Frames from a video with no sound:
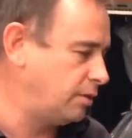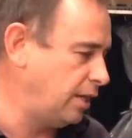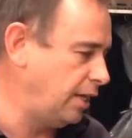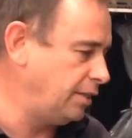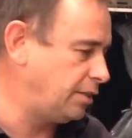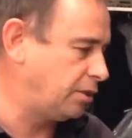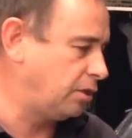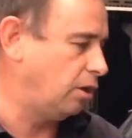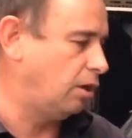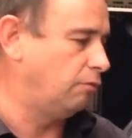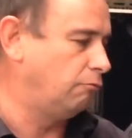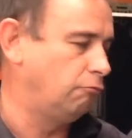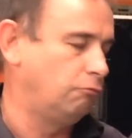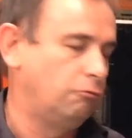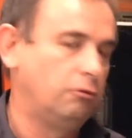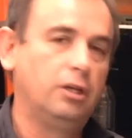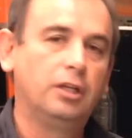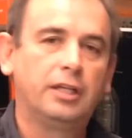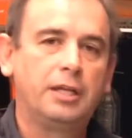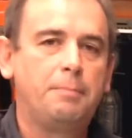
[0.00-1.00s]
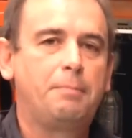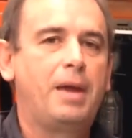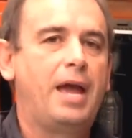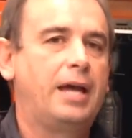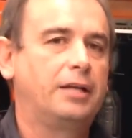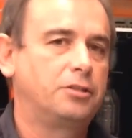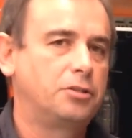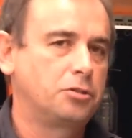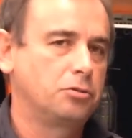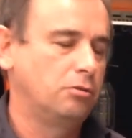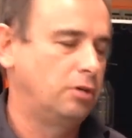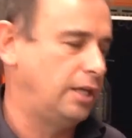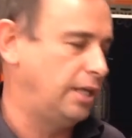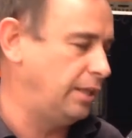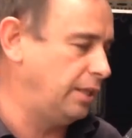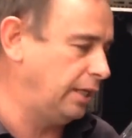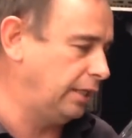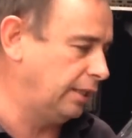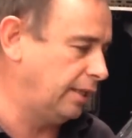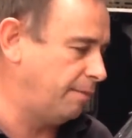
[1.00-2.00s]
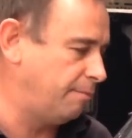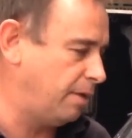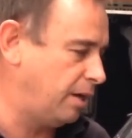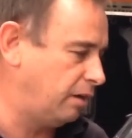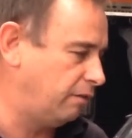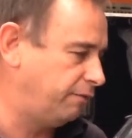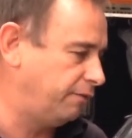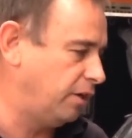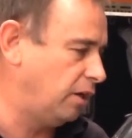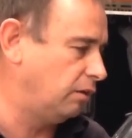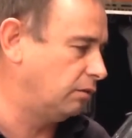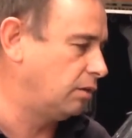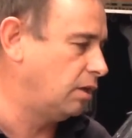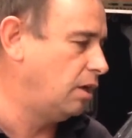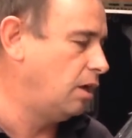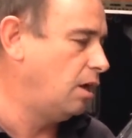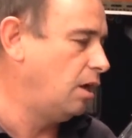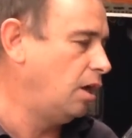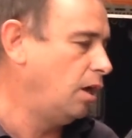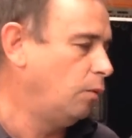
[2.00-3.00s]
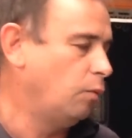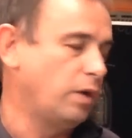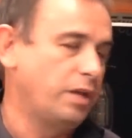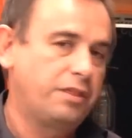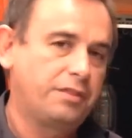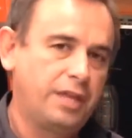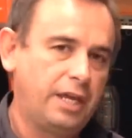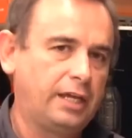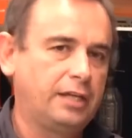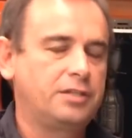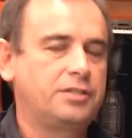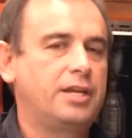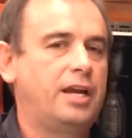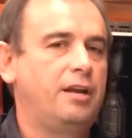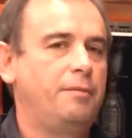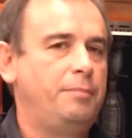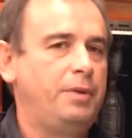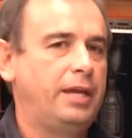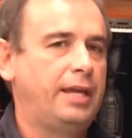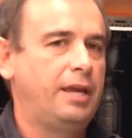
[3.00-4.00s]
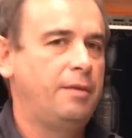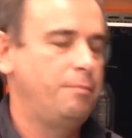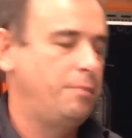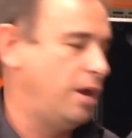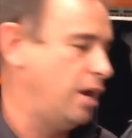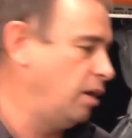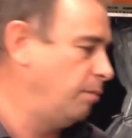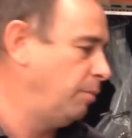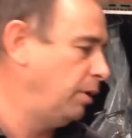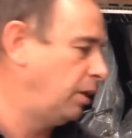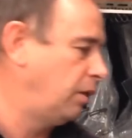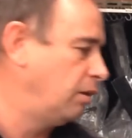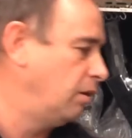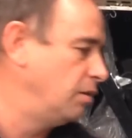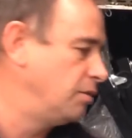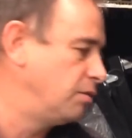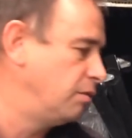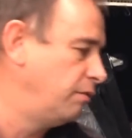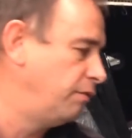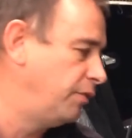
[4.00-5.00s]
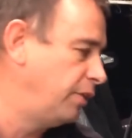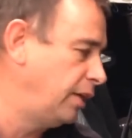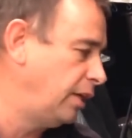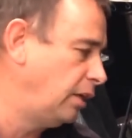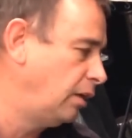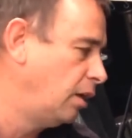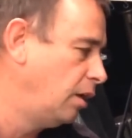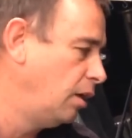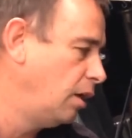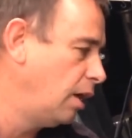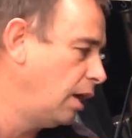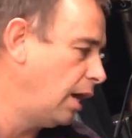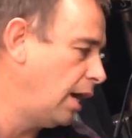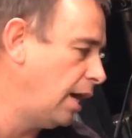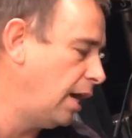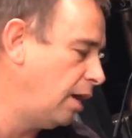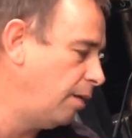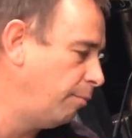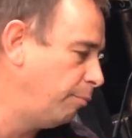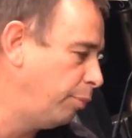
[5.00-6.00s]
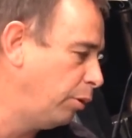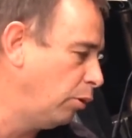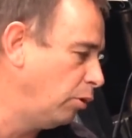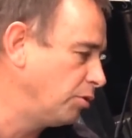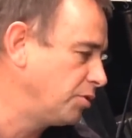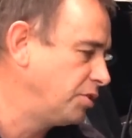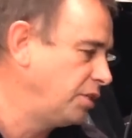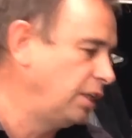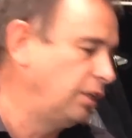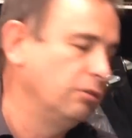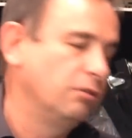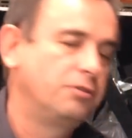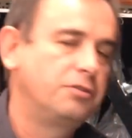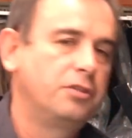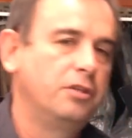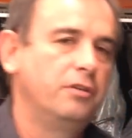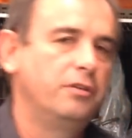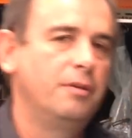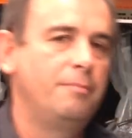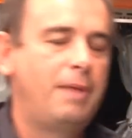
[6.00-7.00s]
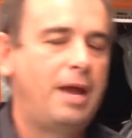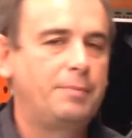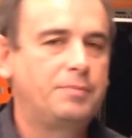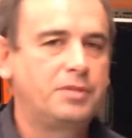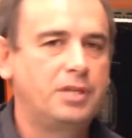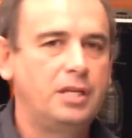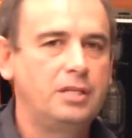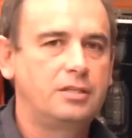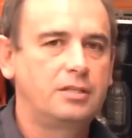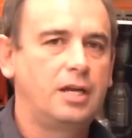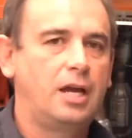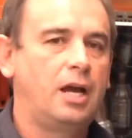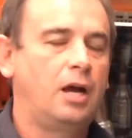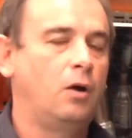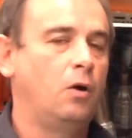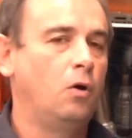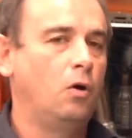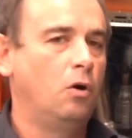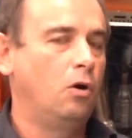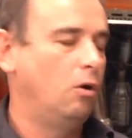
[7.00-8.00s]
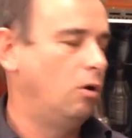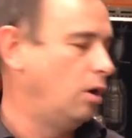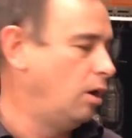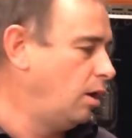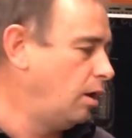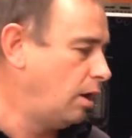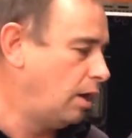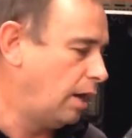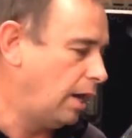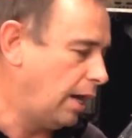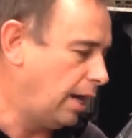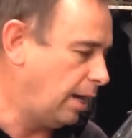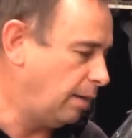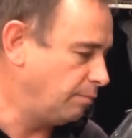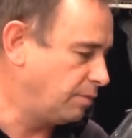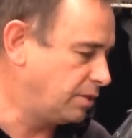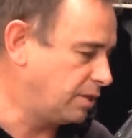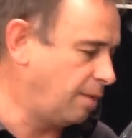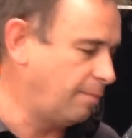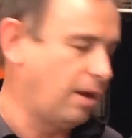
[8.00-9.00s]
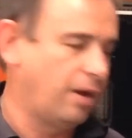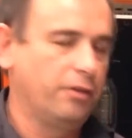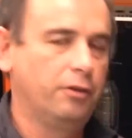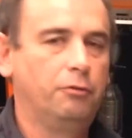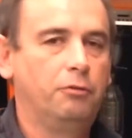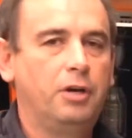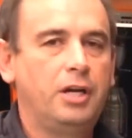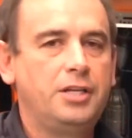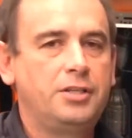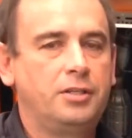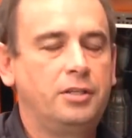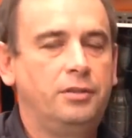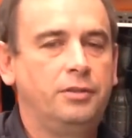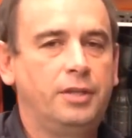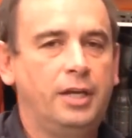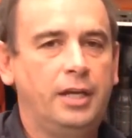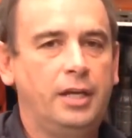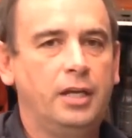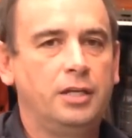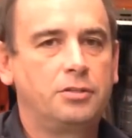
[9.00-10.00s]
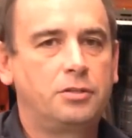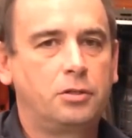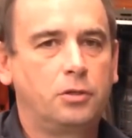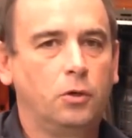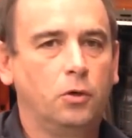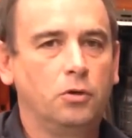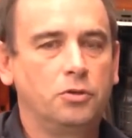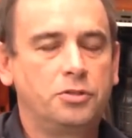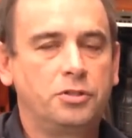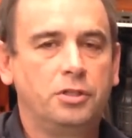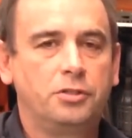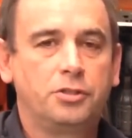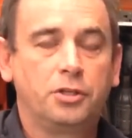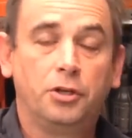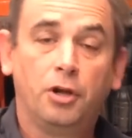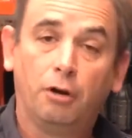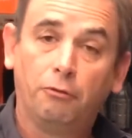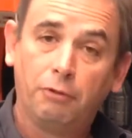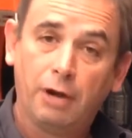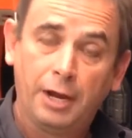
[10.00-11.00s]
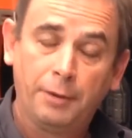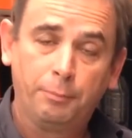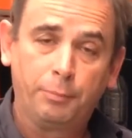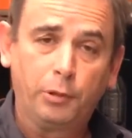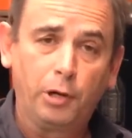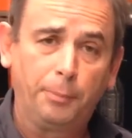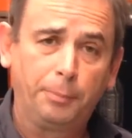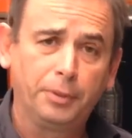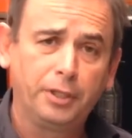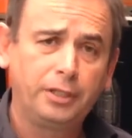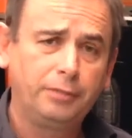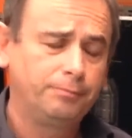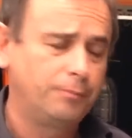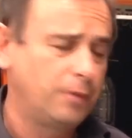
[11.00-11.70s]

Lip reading: It's got really bad soot in the inlet manifold. We think it's done a big end bearing because of the poor signal to the map sensor or some other reason that has caused it to not run properly.